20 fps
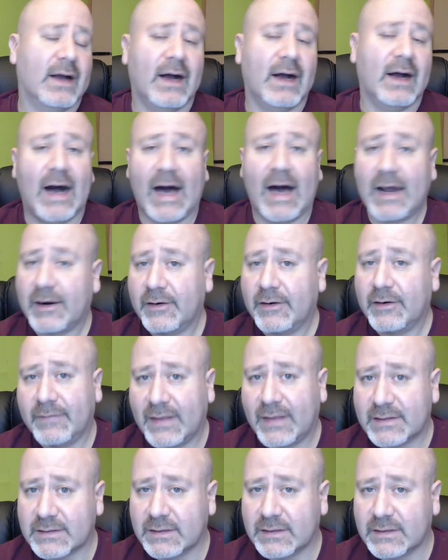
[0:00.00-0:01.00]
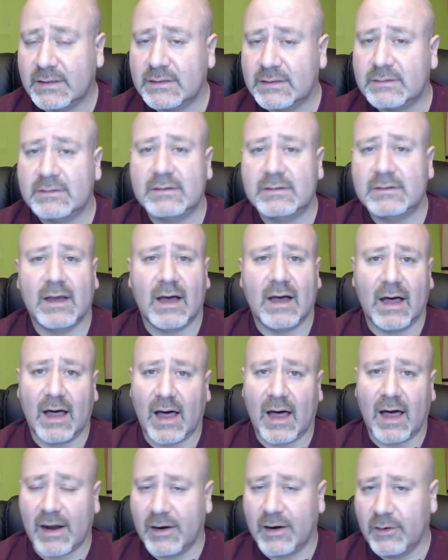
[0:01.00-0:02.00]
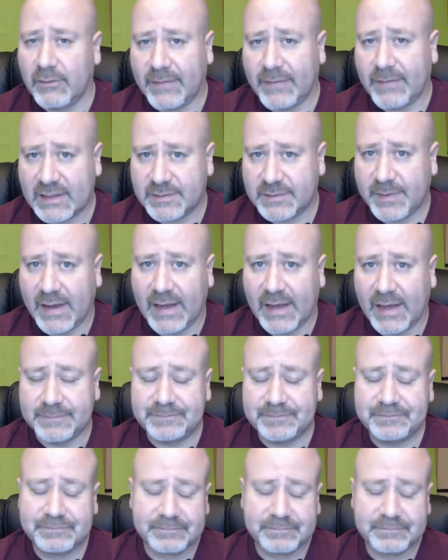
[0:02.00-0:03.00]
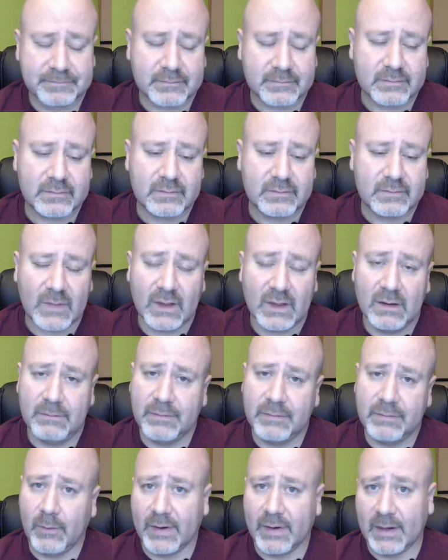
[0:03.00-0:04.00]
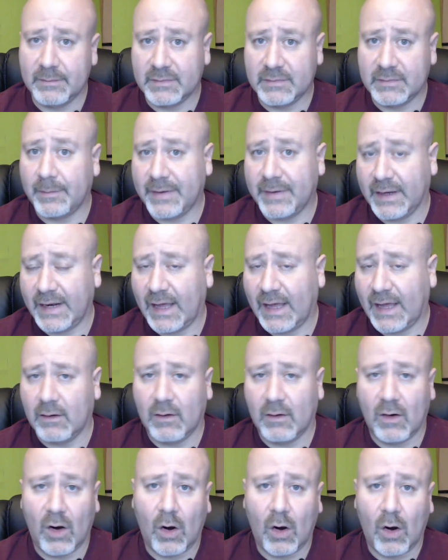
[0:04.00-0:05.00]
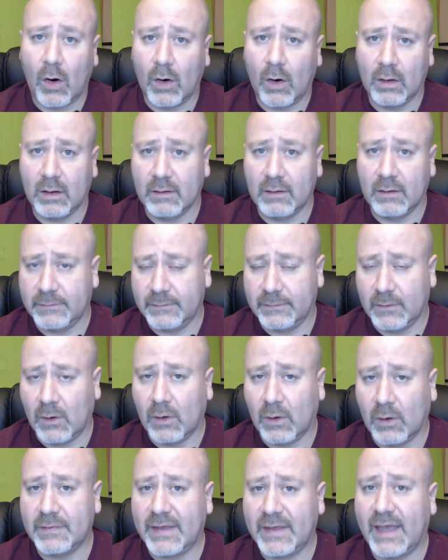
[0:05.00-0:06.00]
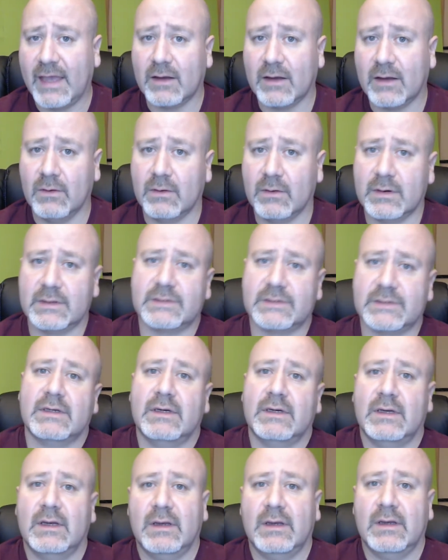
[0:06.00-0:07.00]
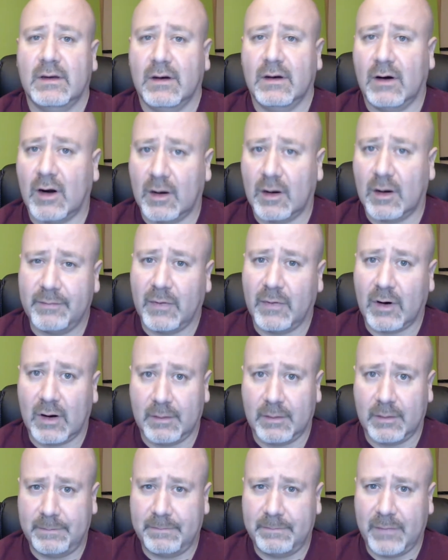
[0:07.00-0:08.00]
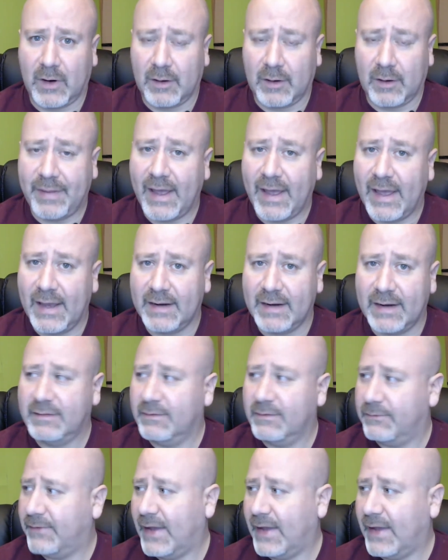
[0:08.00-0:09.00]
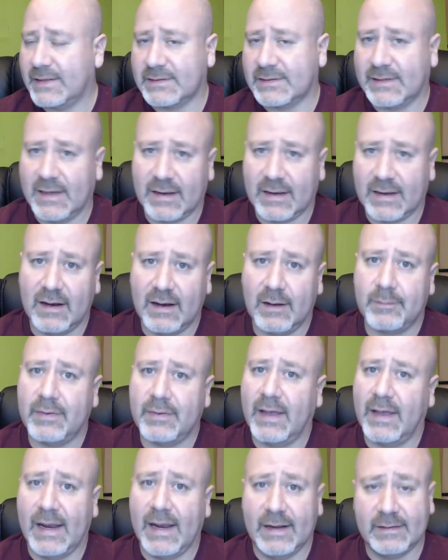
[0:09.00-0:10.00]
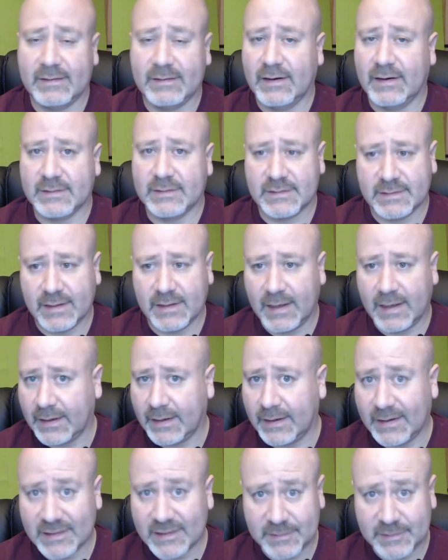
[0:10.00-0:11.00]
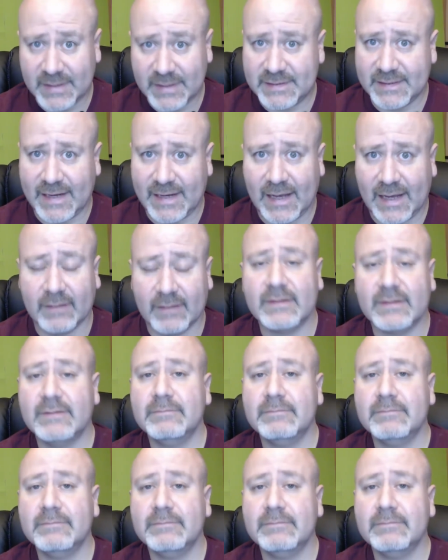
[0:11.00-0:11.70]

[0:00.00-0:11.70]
I don't know if that's good. I don't know if that's bad. But when I'm dumping it out, all of the 8 cores are pegged. The fans kick up, and it does its thing, and it spits it out.